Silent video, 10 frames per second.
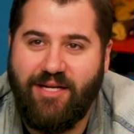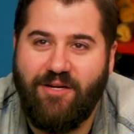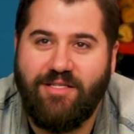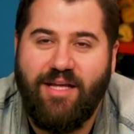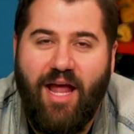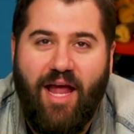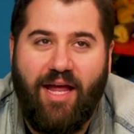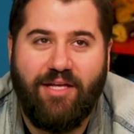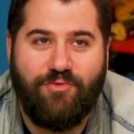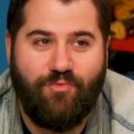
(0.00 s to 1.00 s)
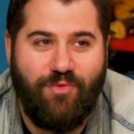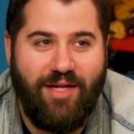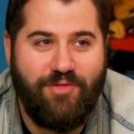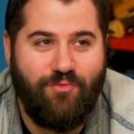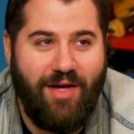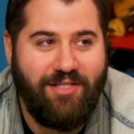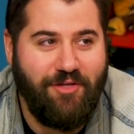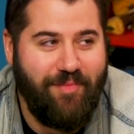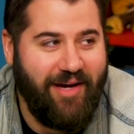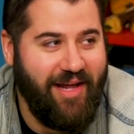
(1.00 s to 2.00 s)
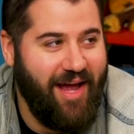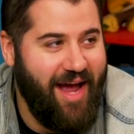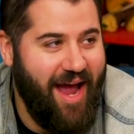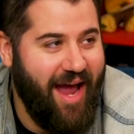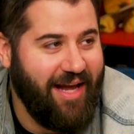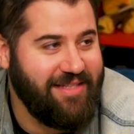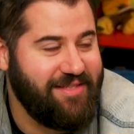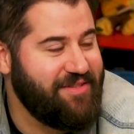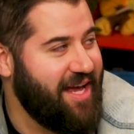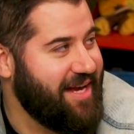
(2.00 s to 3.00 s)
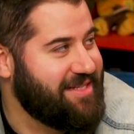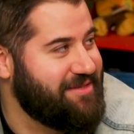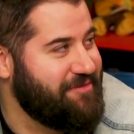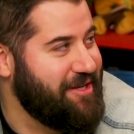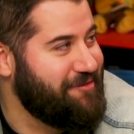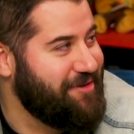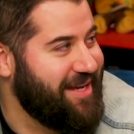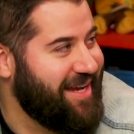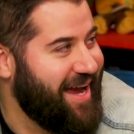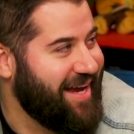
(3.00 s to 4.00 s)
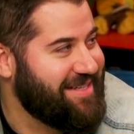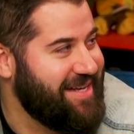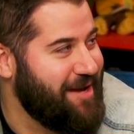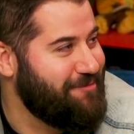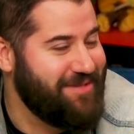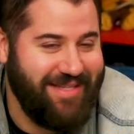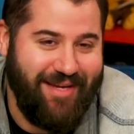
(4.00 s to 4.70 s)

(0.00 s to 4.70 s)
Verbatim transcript: year's is is WrestleMania X XVV